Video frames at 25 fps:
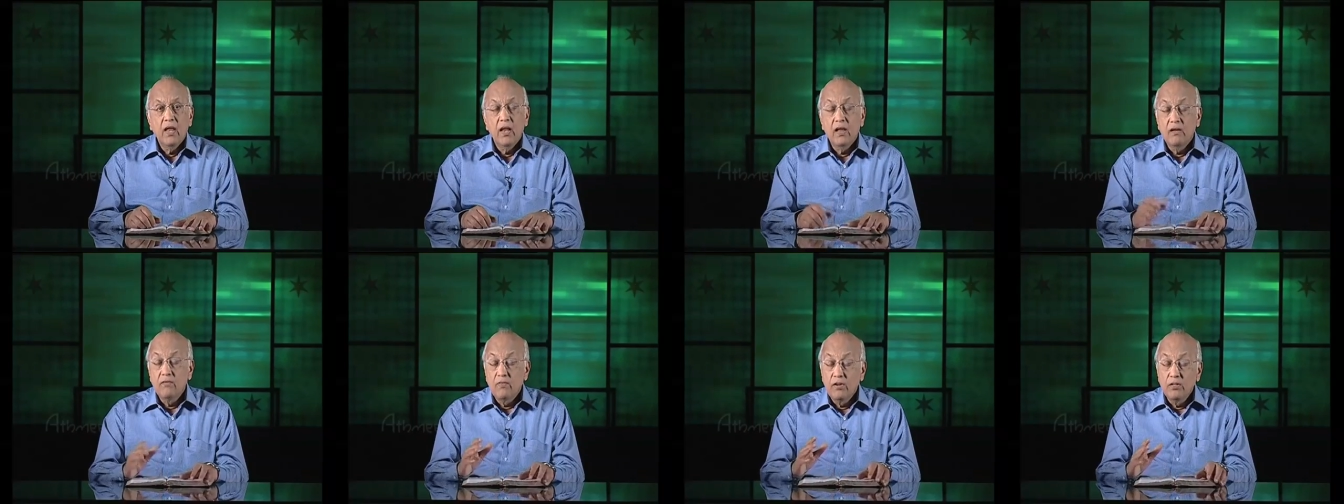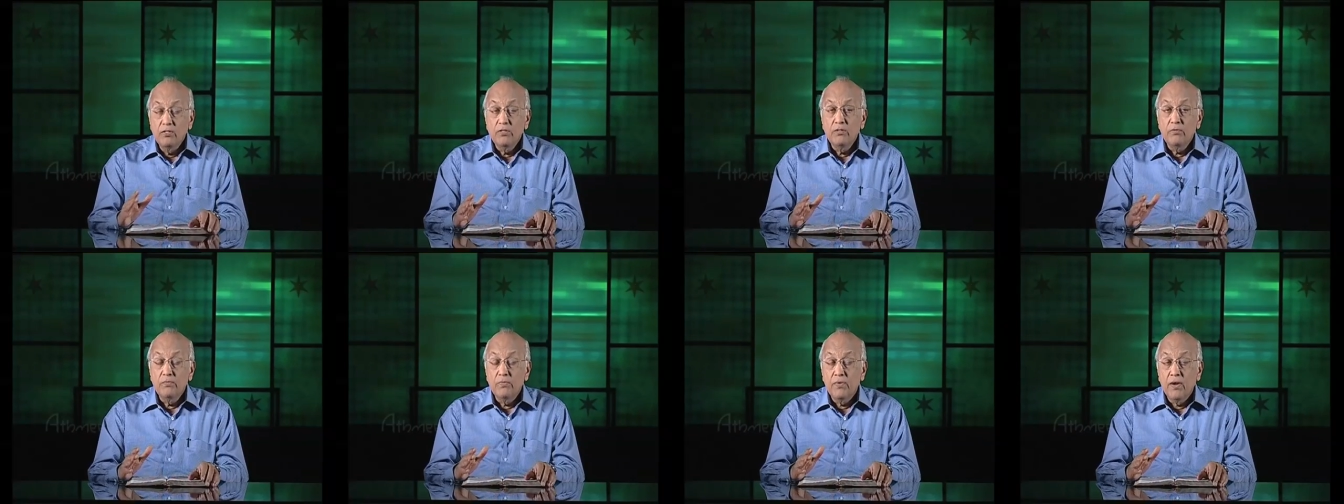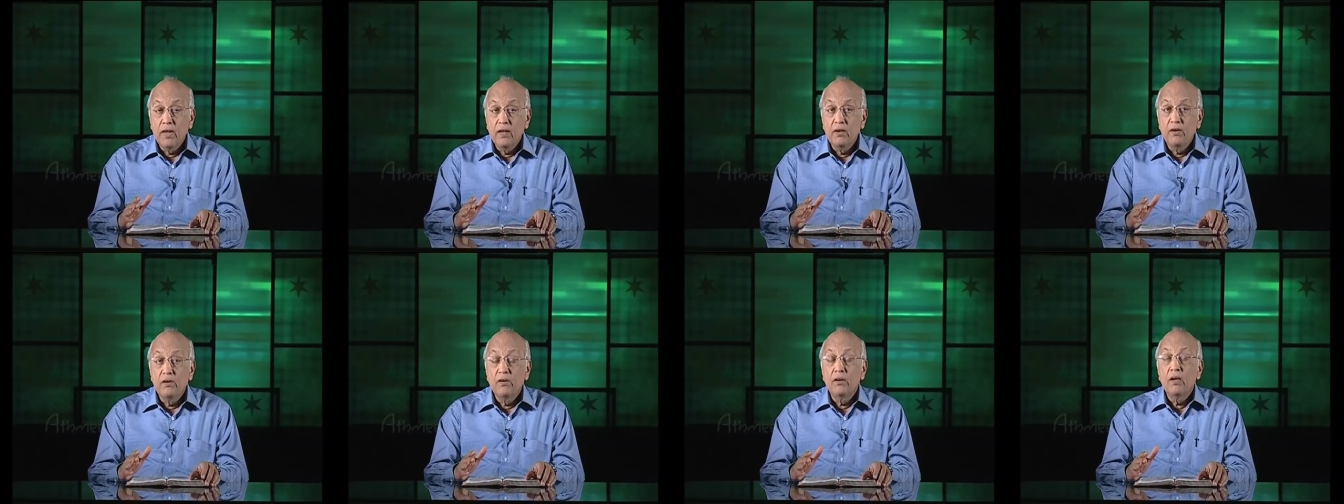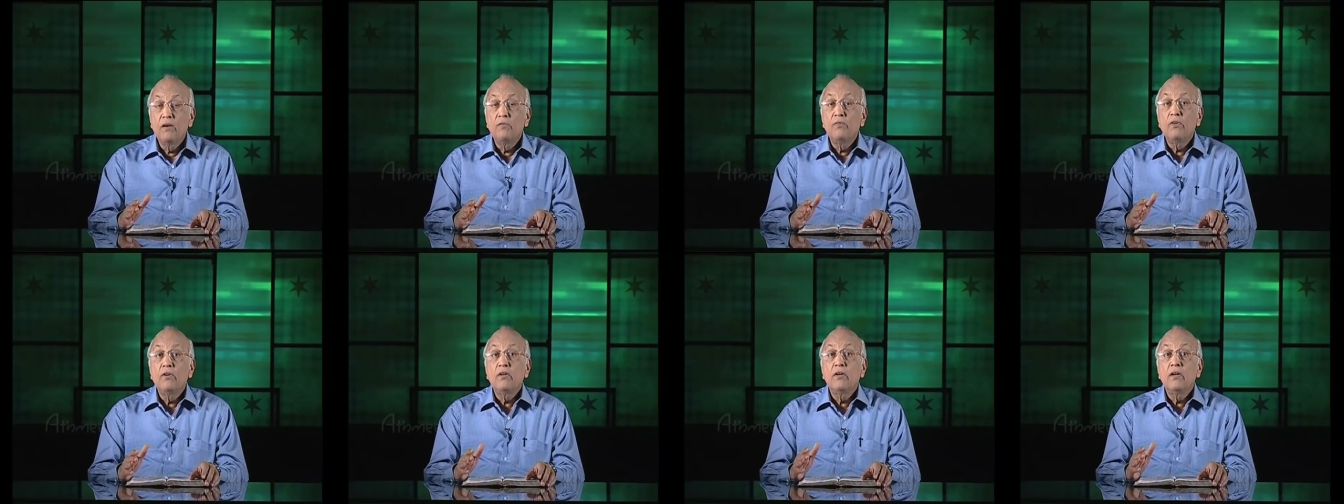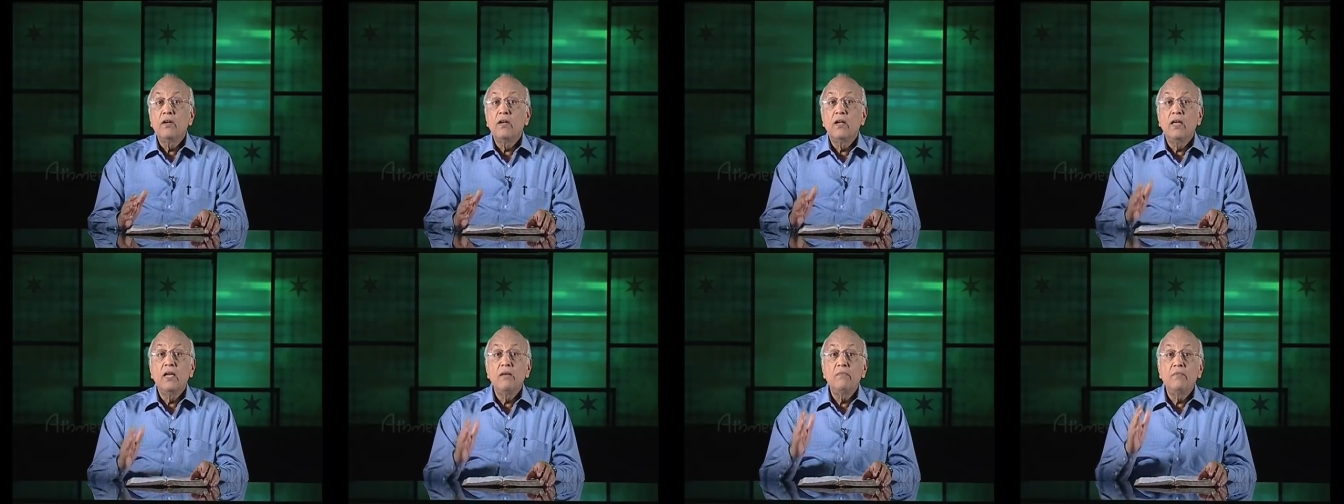And I've also prayed, Lord, I want
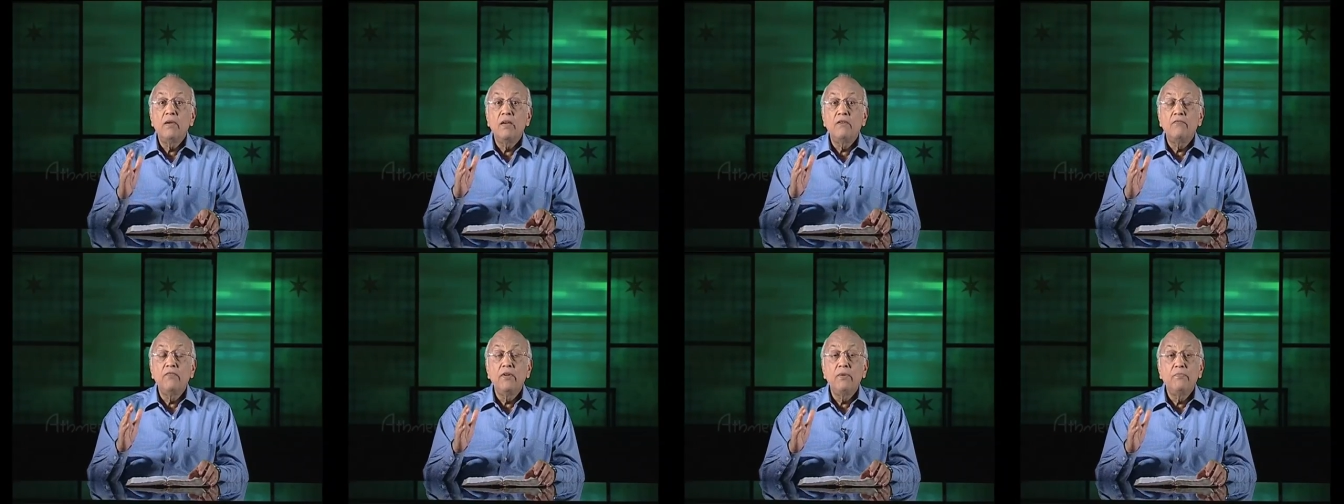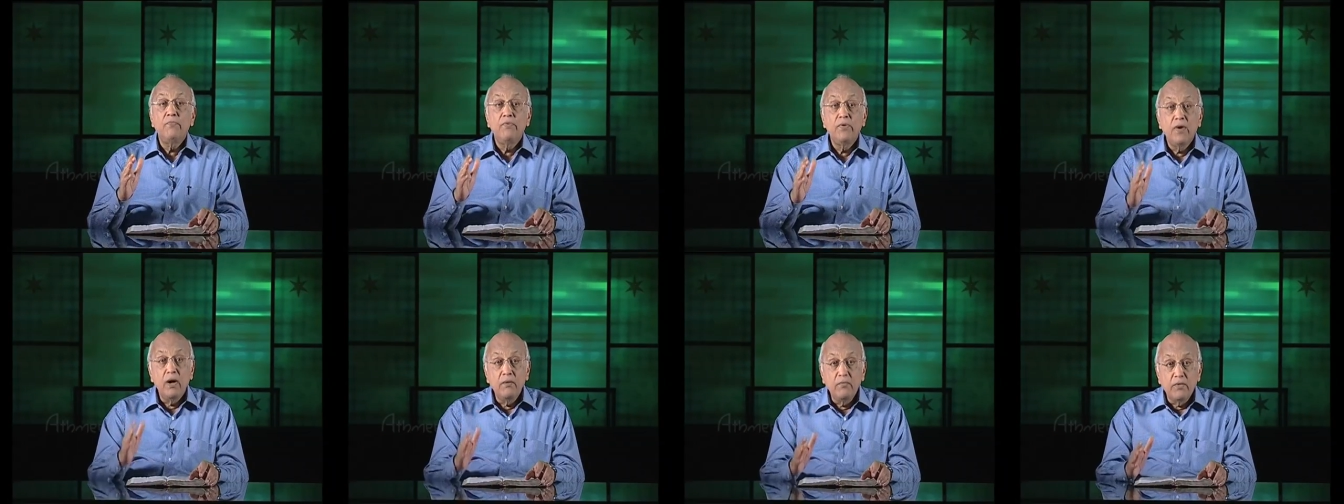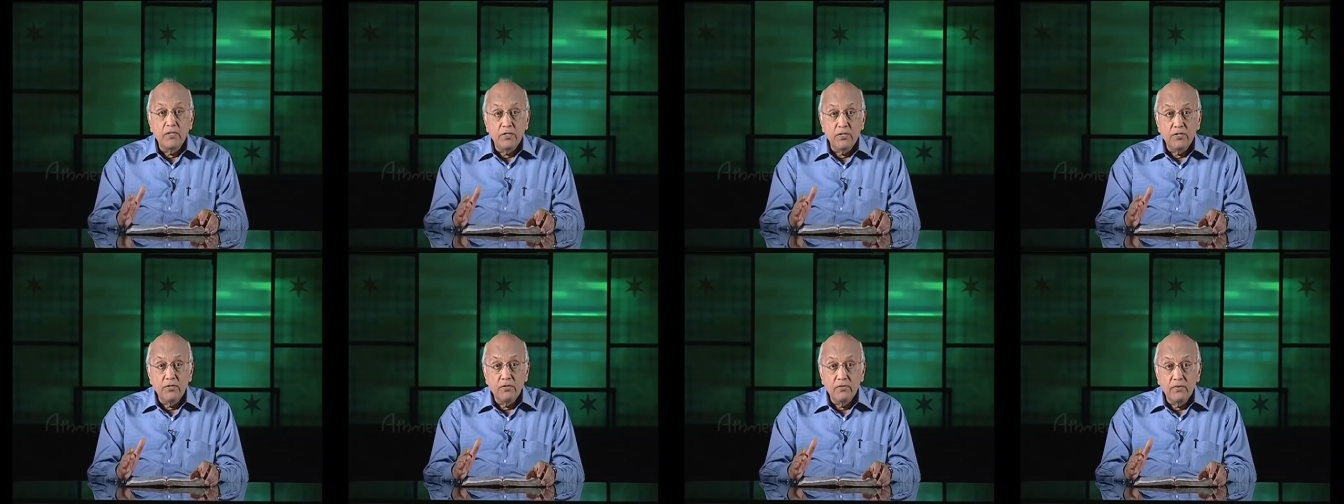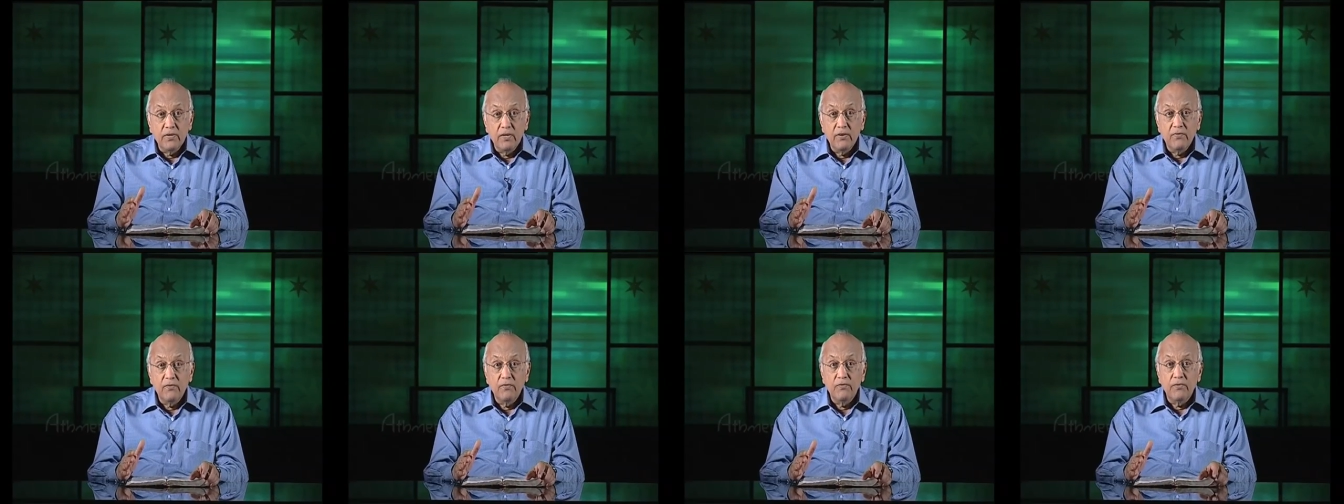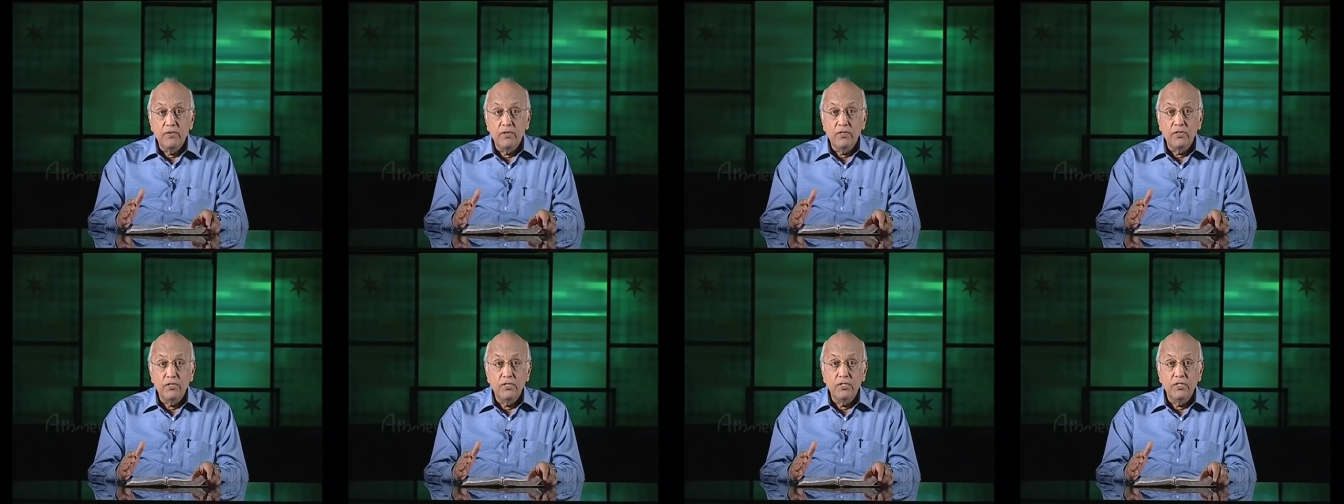to claim every promise you have
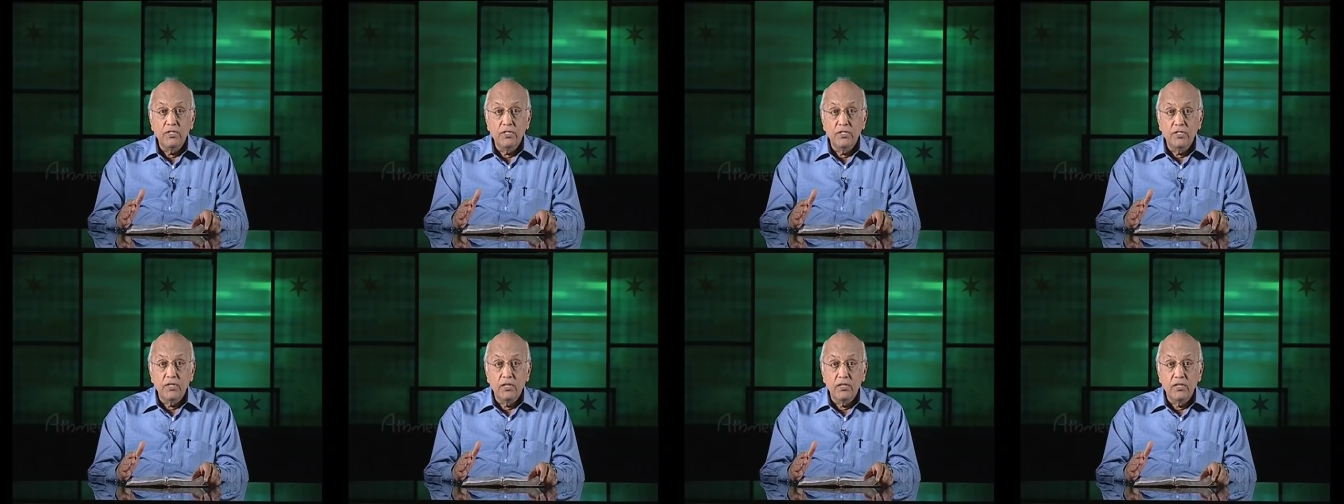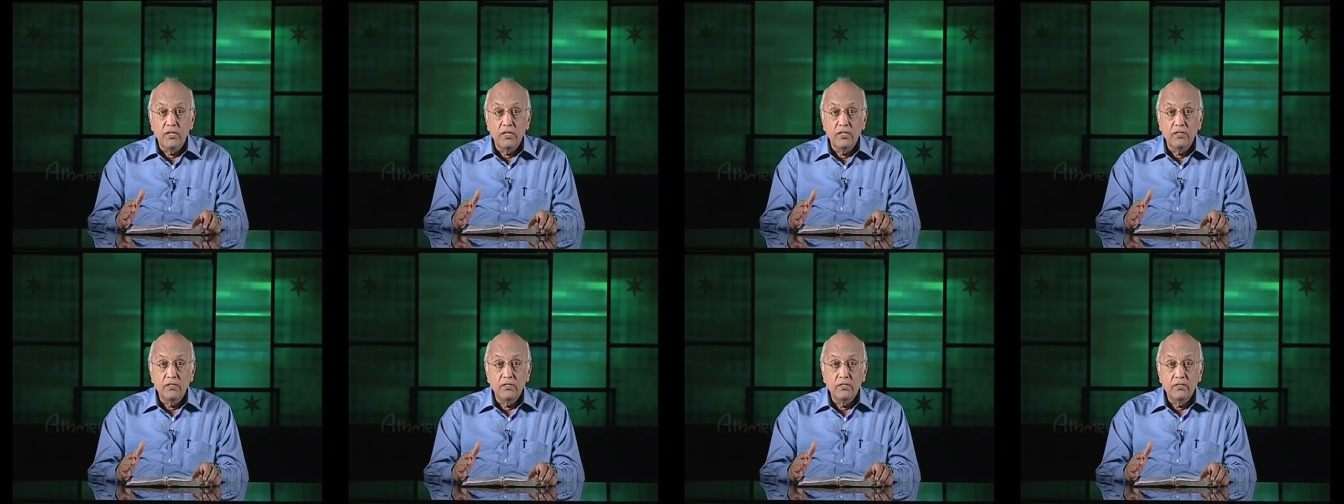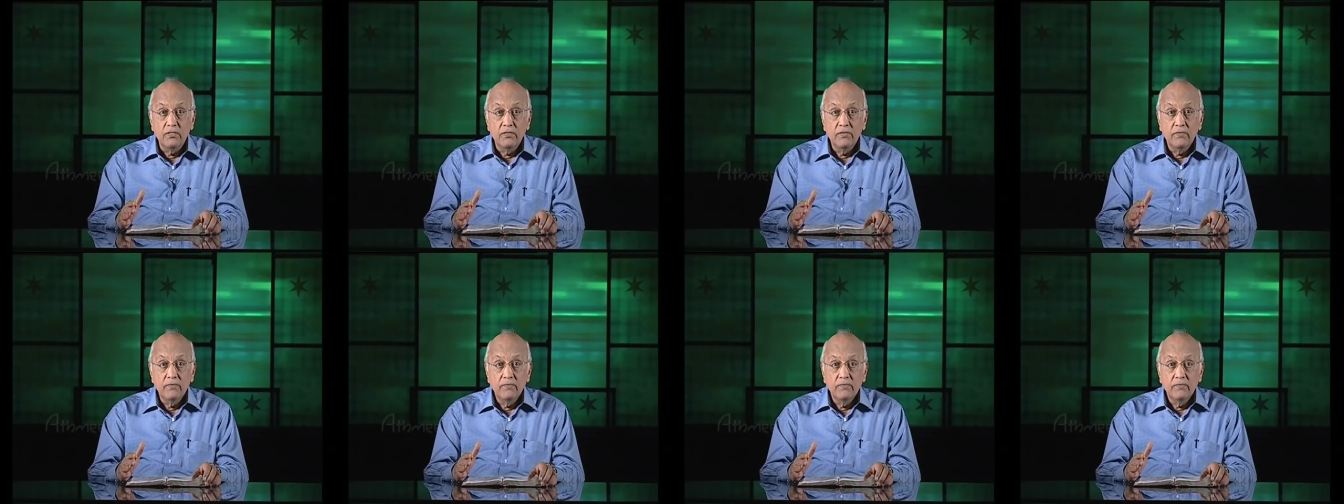given for Christians on earth.